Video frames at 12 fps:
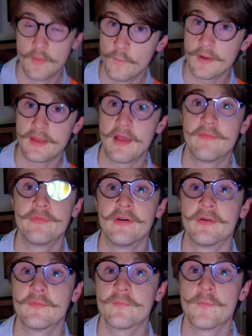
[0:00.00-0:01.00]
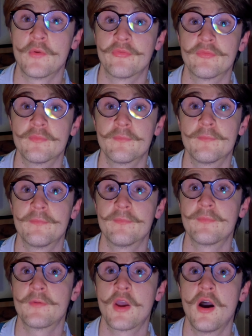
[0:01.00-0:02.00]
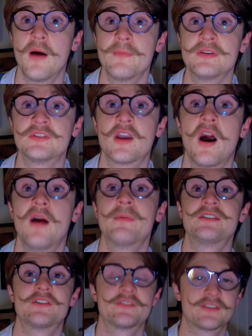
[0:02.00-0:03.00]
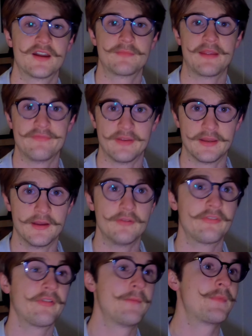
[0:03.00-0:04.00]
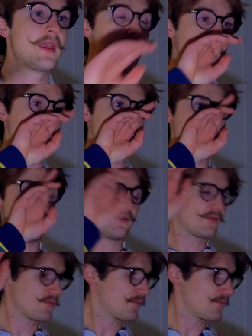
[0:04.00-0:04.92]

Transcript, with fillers: one of the most common commenters on my videos, uh,